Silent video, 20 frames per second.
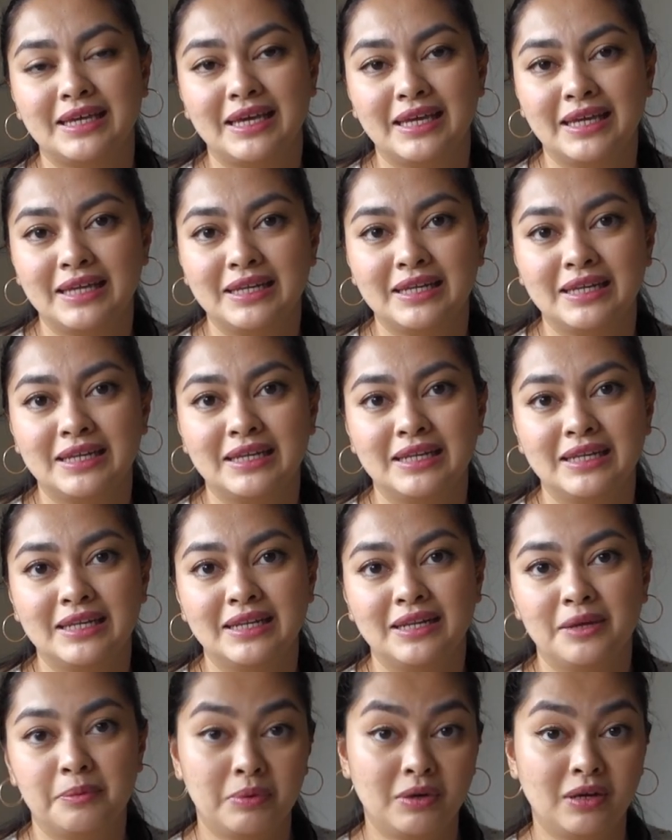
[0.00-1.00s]
in
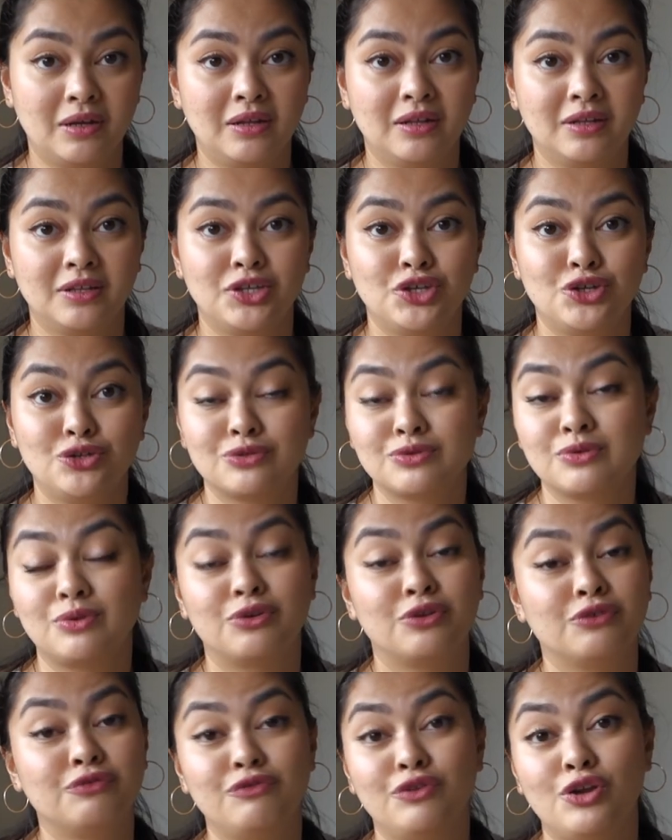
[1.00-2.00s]
Nepal, you
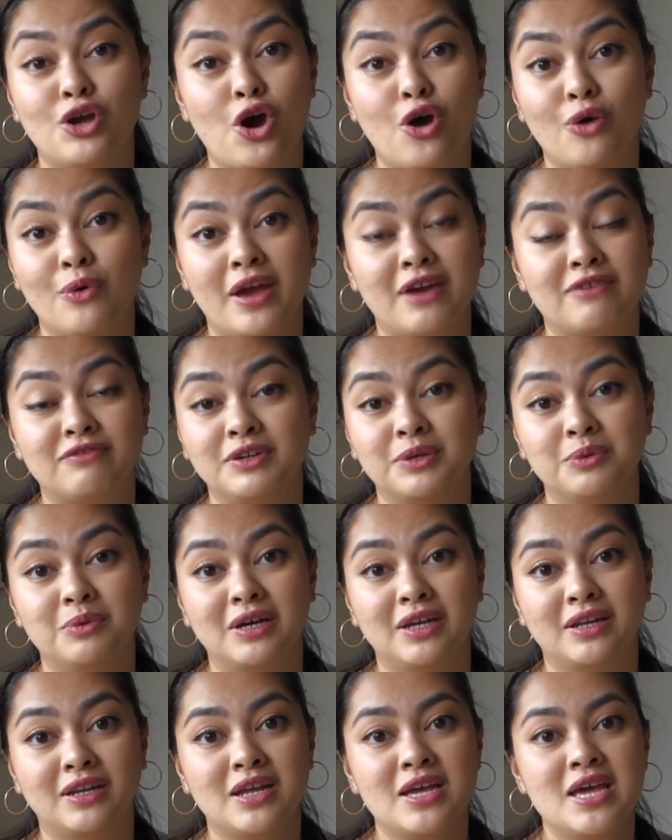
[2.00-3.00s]
sort of know
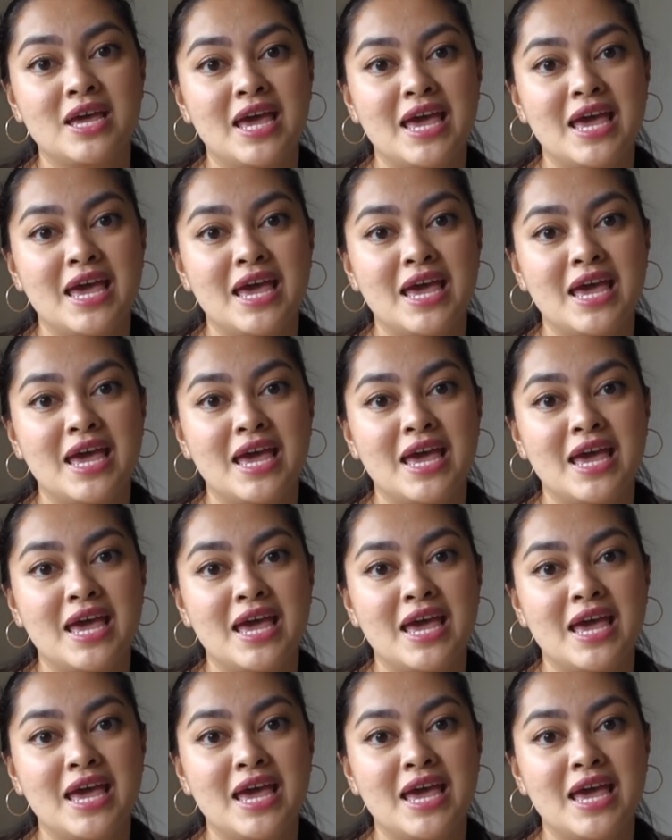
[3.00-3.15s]
everyone.